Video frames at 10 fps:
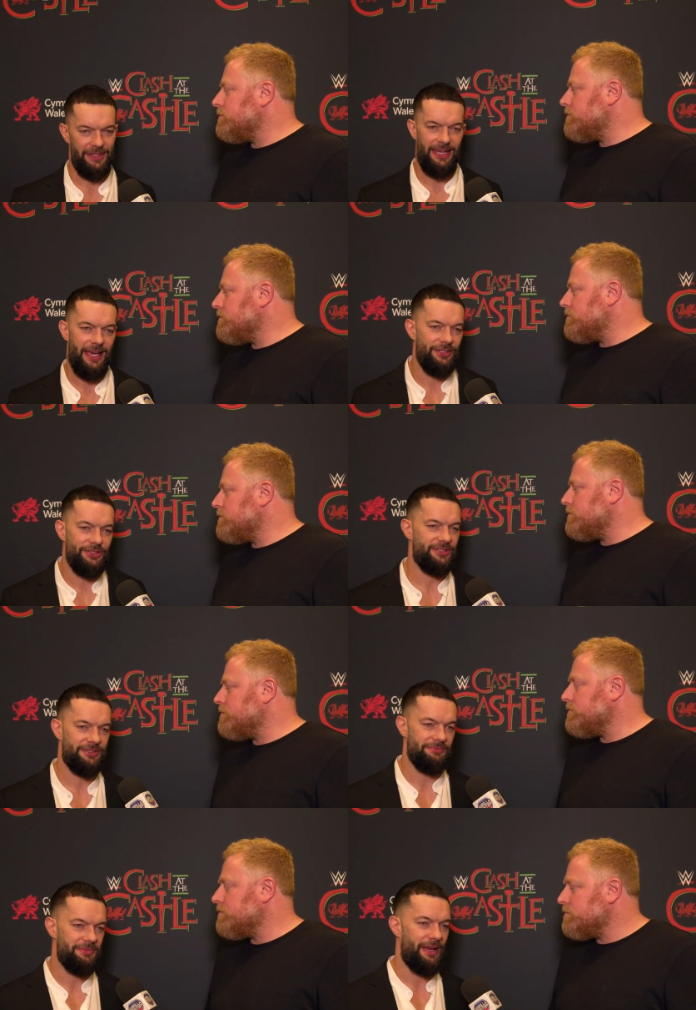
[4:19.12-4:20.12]
Speaker 1: yeah,
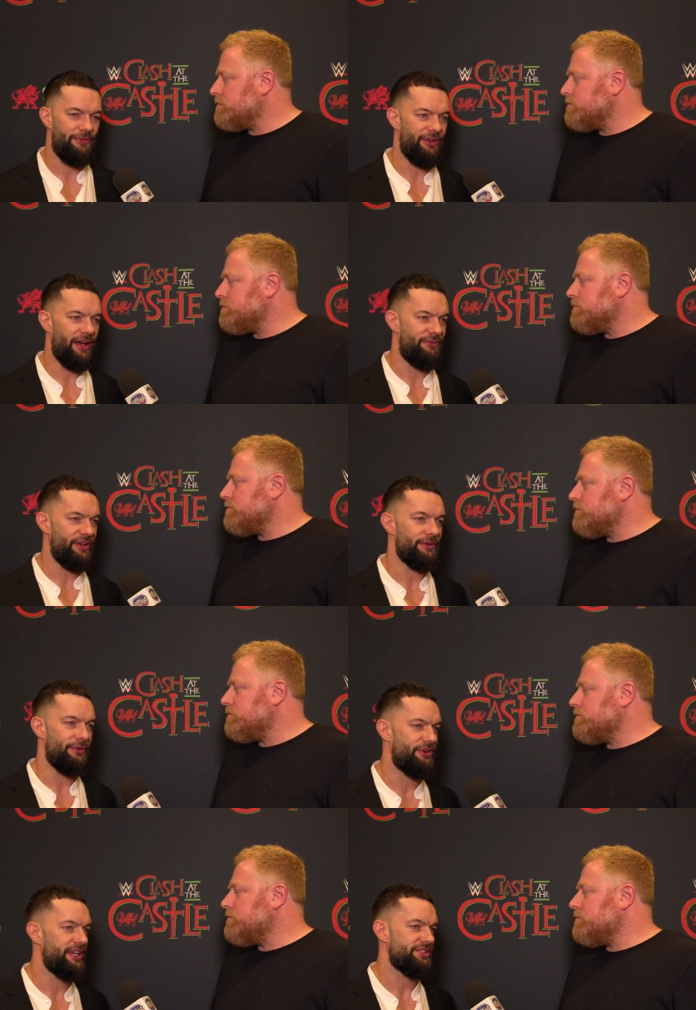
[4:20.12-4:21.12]
just I, f- I feel
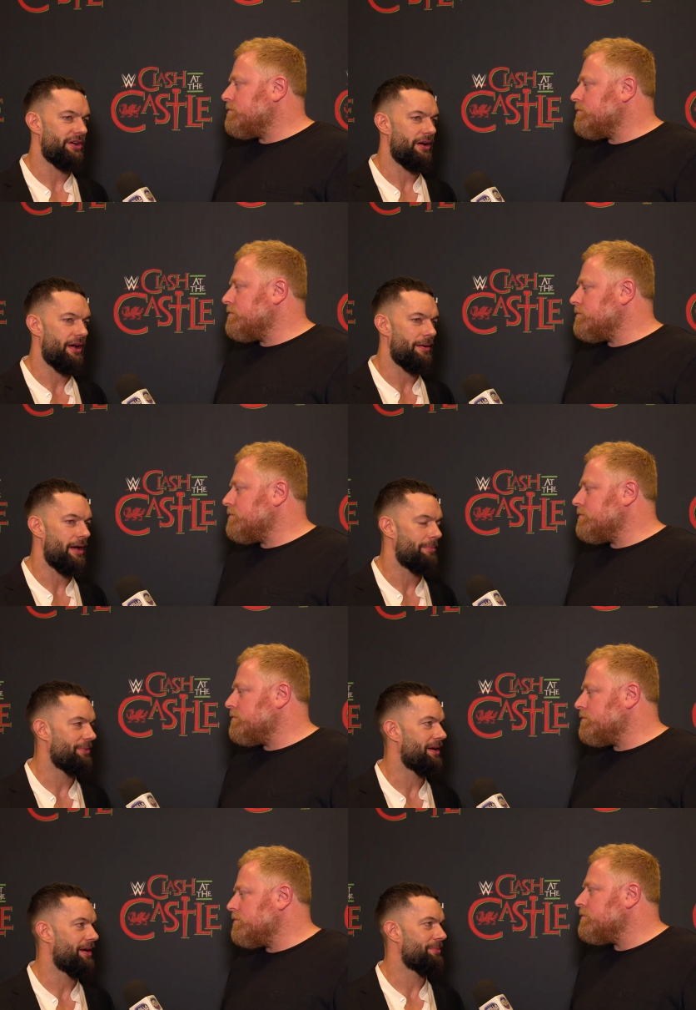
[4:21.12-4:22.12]
refreshed. So I'm,
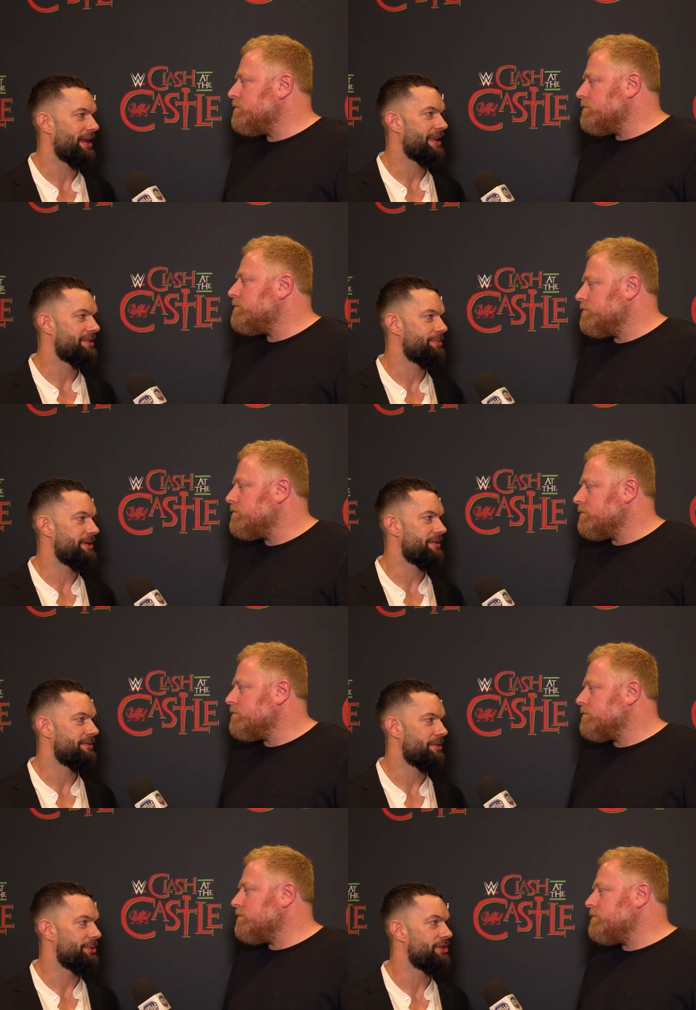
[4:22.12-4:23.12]
I'm glad to be
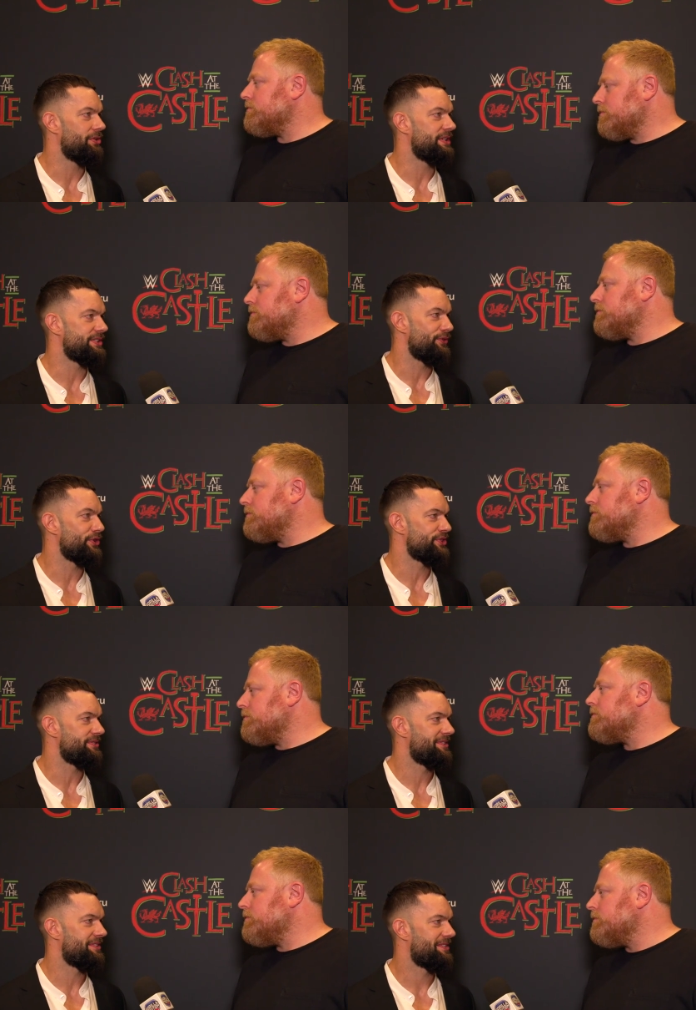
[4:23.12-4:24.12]
to be doing this version.
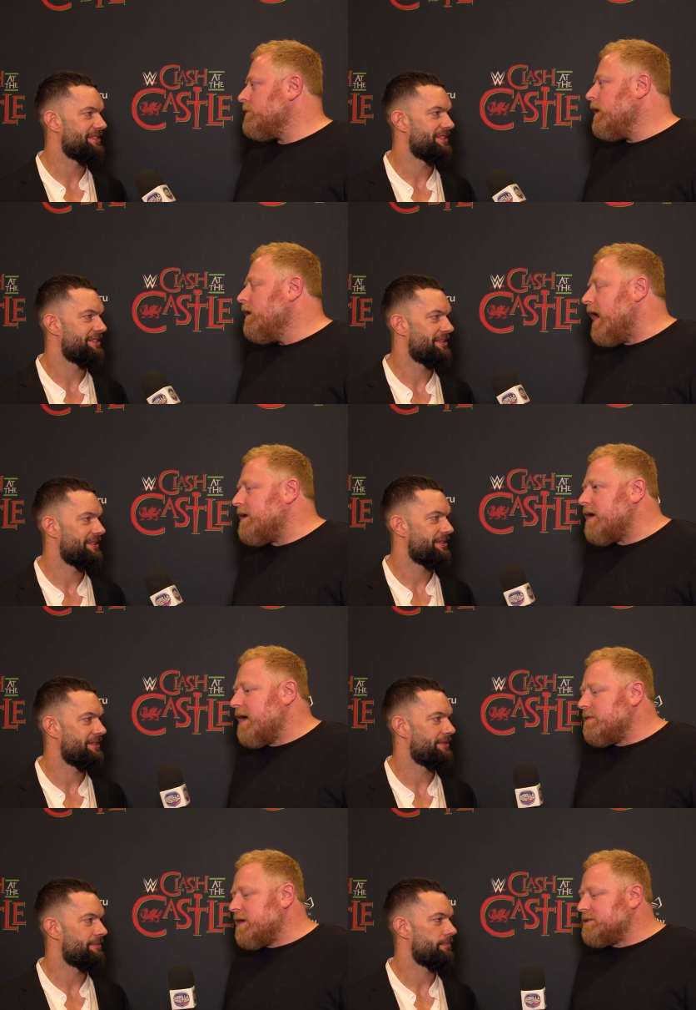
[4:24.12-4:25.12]
And,
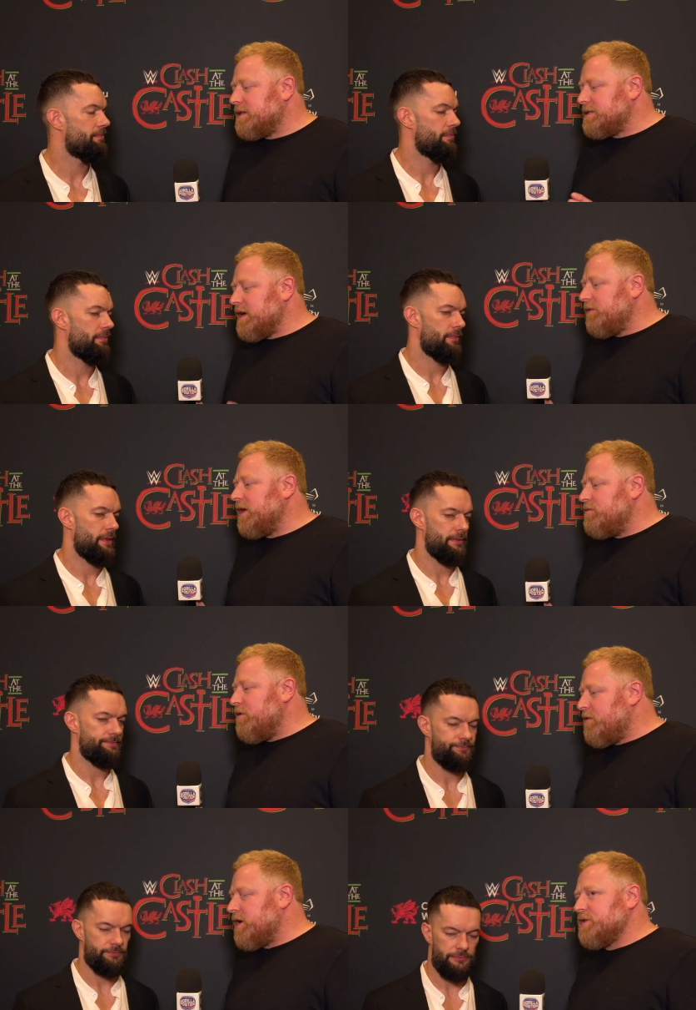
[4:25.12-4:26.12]
and
Speaker 2: there's, there's definitely a
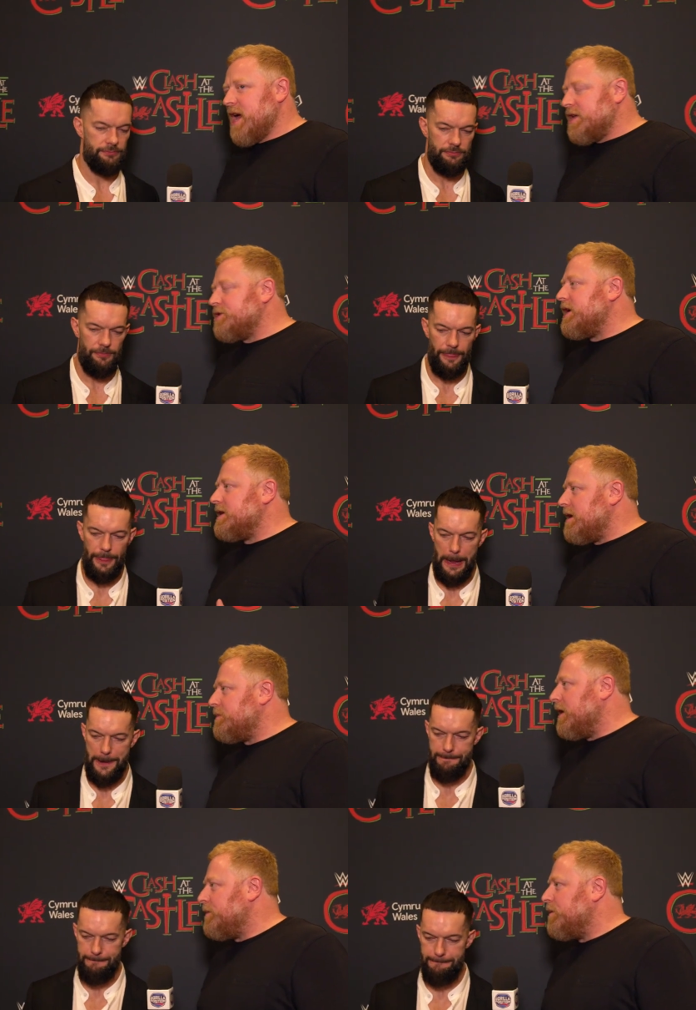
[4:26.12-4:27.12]
refreshed energy in
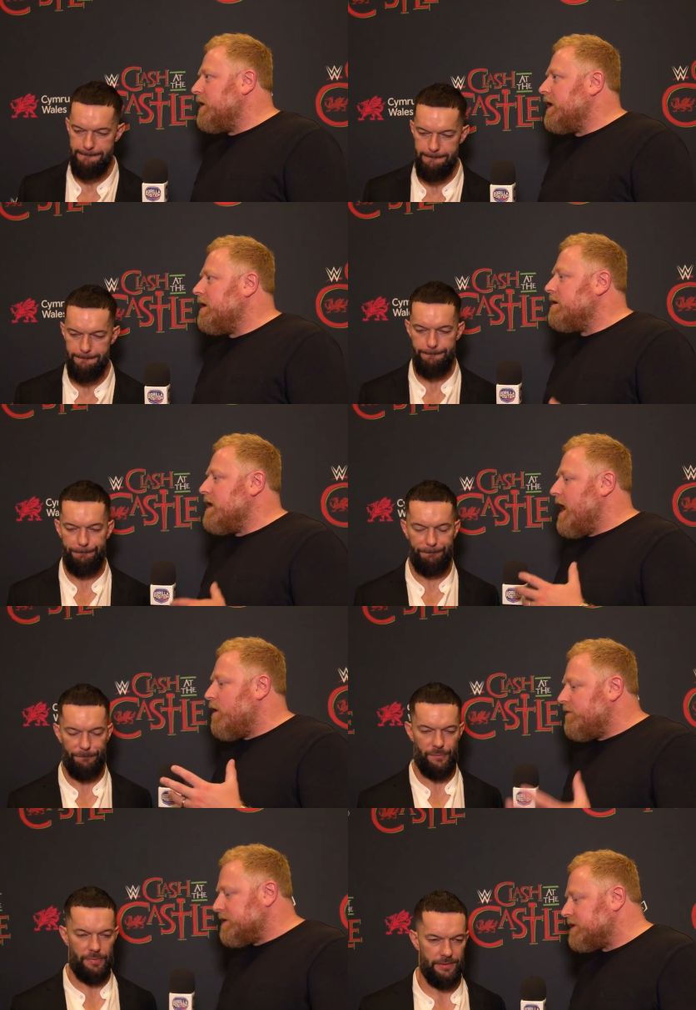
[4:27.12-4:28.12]
WWE now.
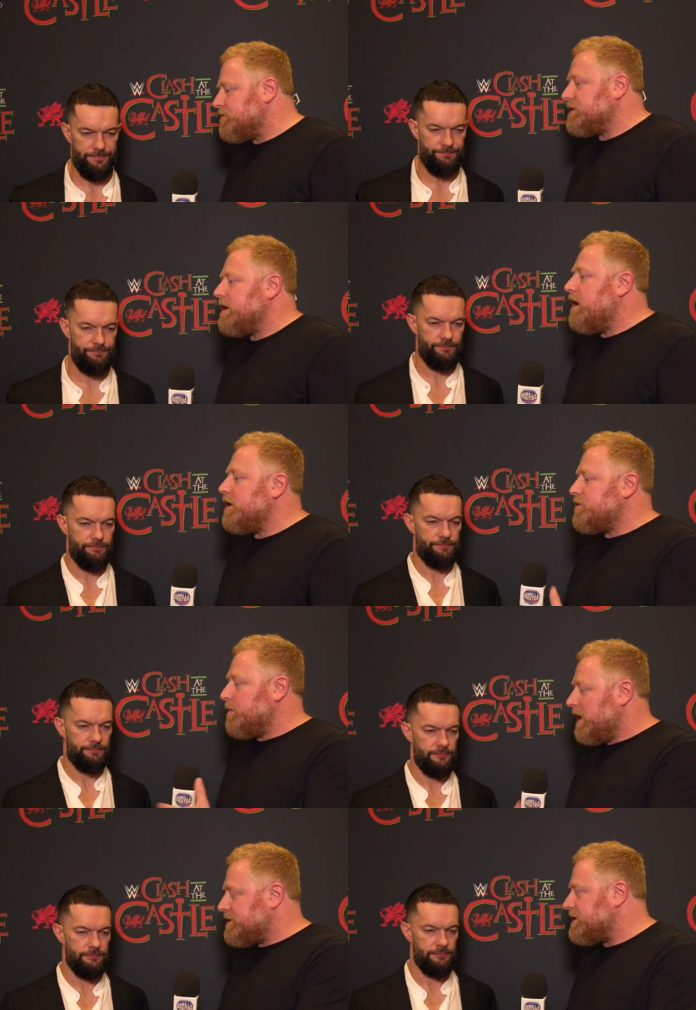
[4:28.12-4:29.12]
Vince is retired,
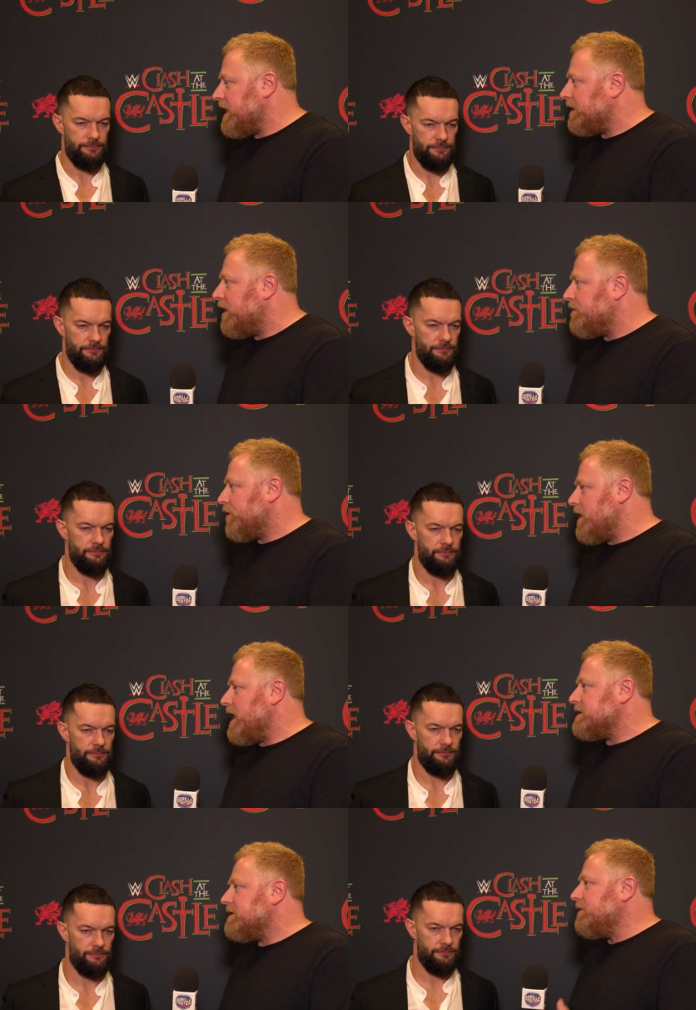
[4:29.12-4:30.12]
Triple H has taken over
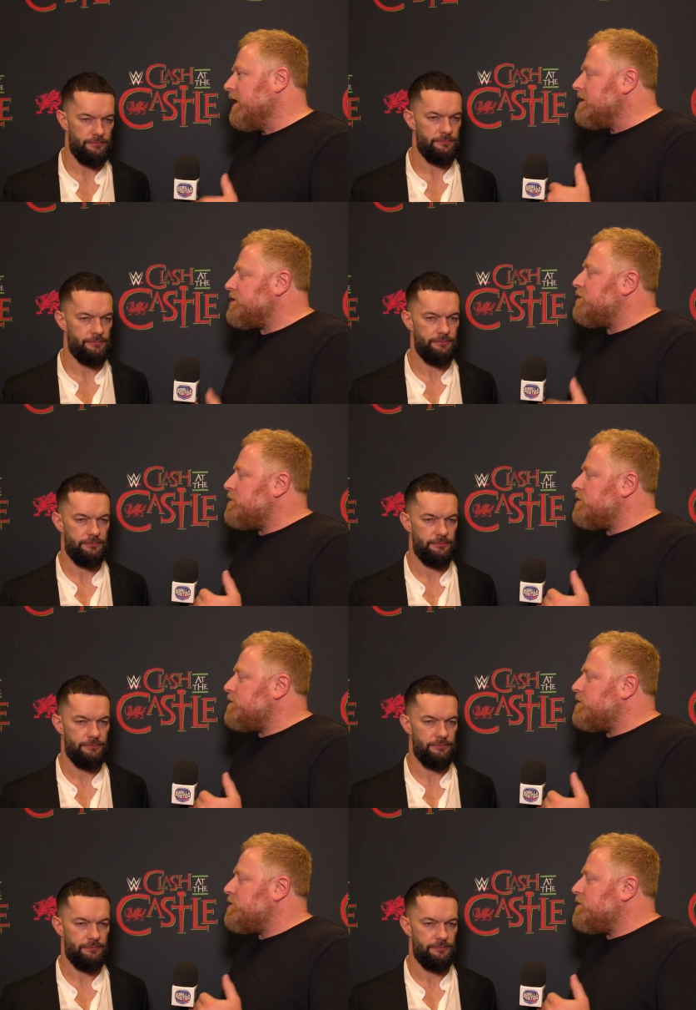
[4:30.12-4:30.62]
creative. Do you